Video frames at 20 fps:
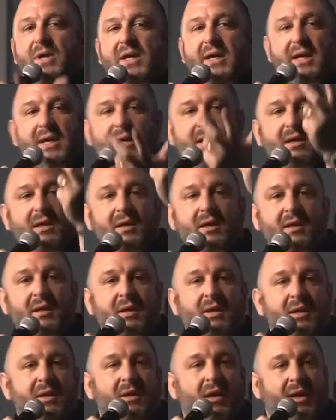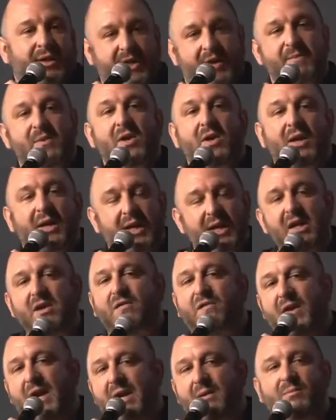of being a community
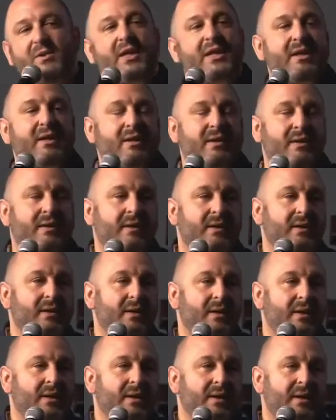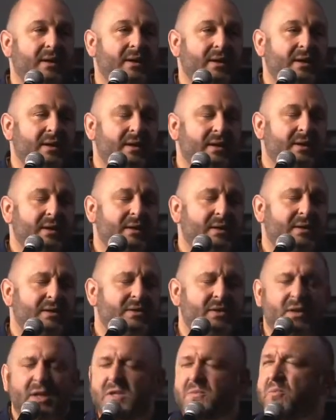and a family.
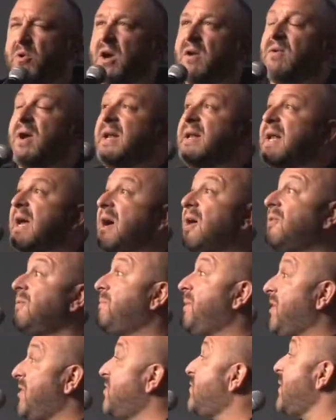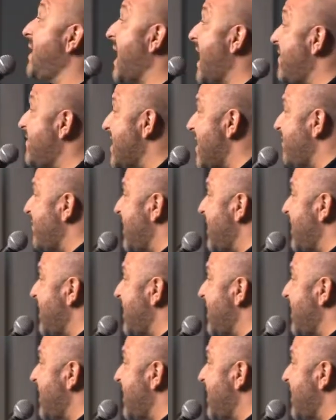So let's pray right now, because we have